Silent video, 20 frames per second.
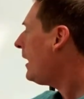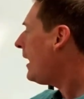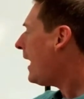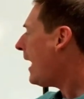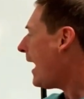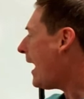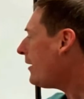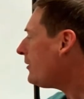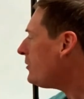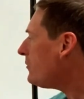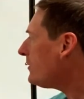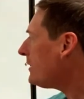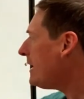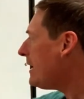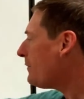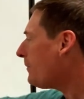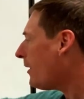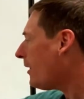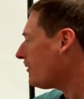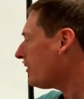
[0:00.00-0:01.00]
how do you
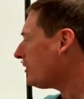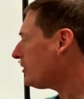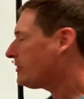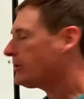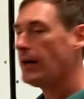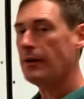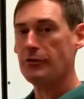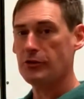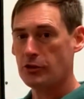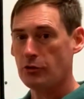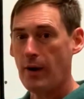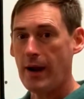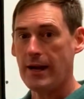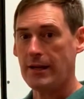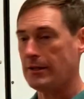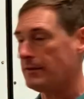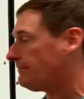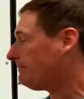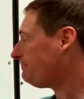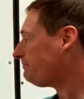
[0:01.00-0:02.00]
keep all this stuff
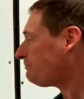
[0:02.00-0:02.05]
straight?